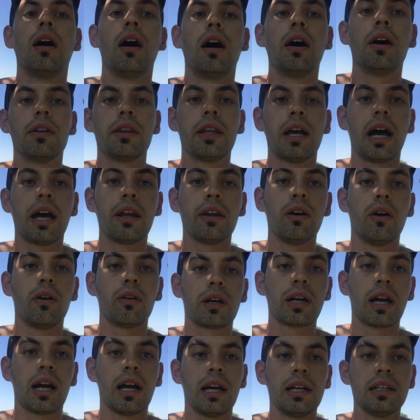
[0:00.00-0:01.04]
on that note,
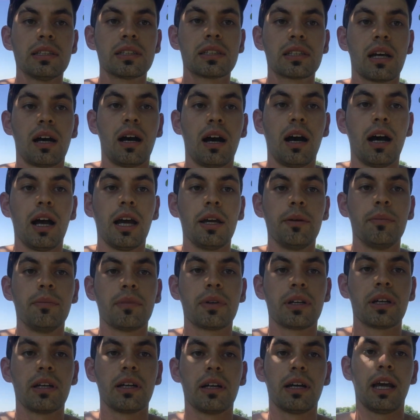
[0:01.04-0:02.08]
guys, I'm
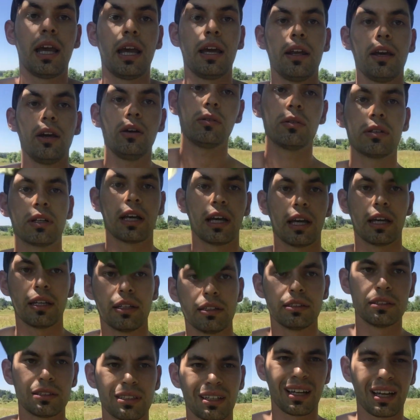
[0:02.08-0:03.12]
gonna head out
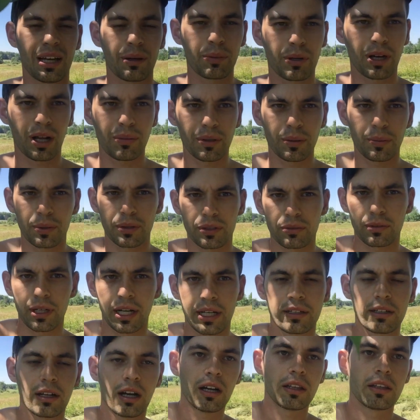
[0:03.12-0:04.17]
and uh, probably put the
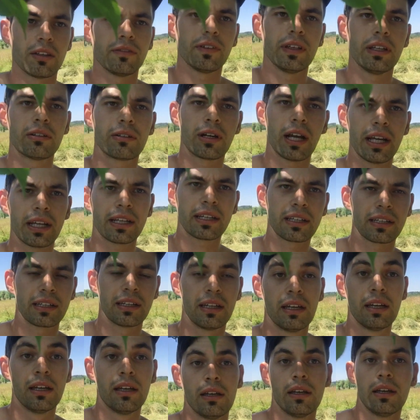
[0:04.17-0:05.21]
rake on, the V-rake,
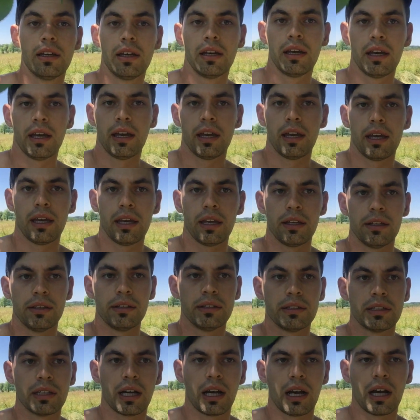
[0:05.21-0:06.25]

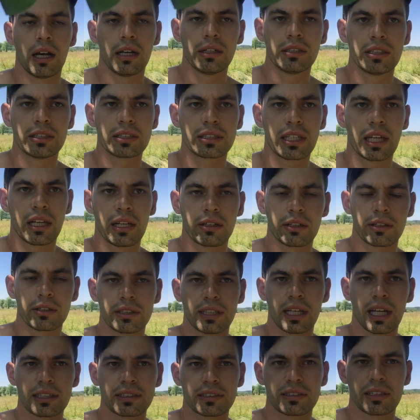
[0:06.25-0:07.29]
and uh, just get her
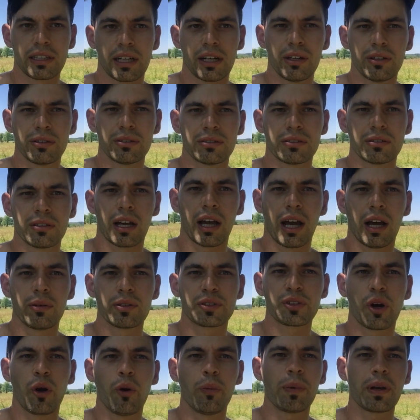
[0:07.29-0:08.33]
tested out. I
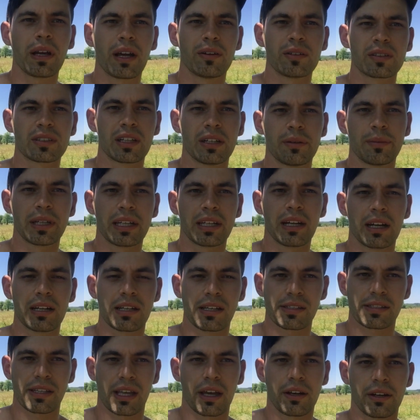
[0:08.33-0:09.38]
was hoping I was going to be
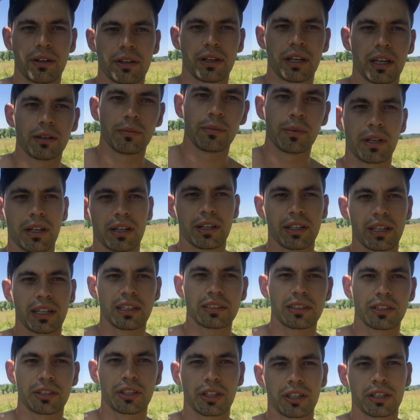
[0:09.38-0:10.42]
cutting Saturday, but I
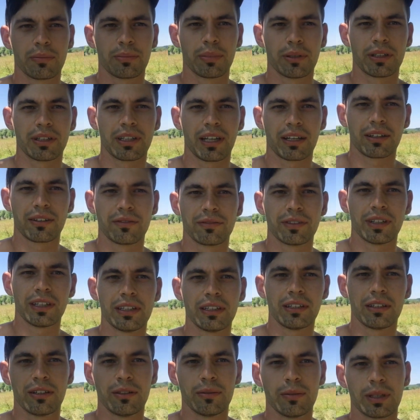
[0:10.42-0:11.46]
guess I shouldn't have put that on
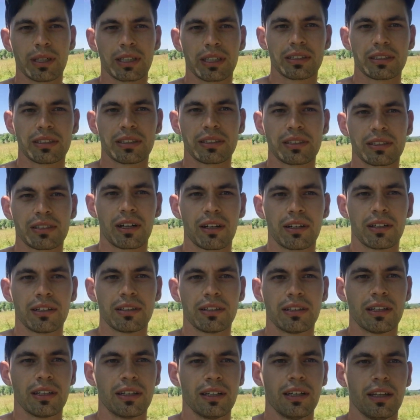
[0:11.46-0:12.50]
video because it
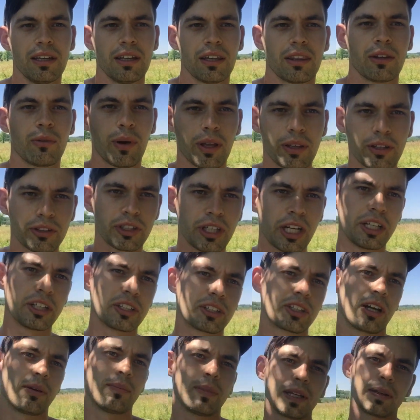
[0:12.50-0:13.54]
started, the weather
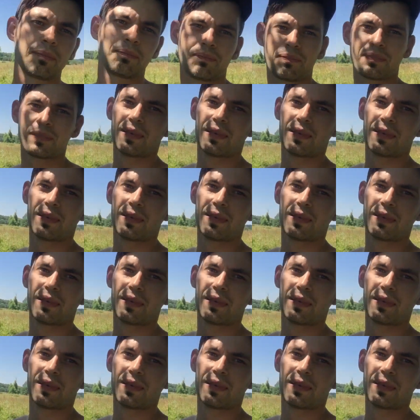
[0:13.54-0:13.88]
changed on me.